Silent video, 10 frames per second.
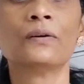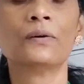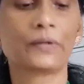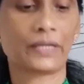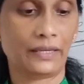
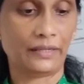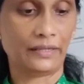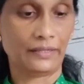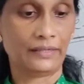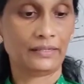Okay.
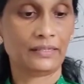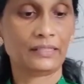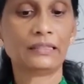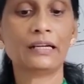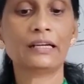
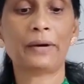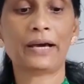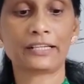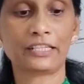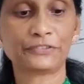Third
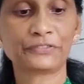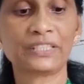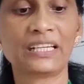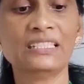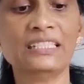paragraph.
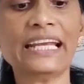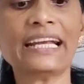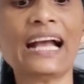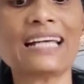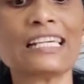
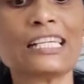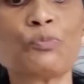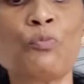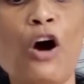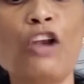Nick has
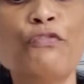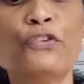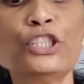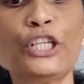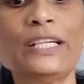a small
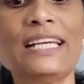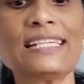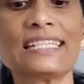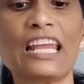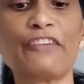foot on
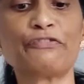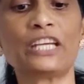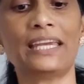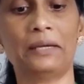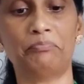his
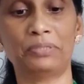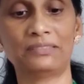left hip,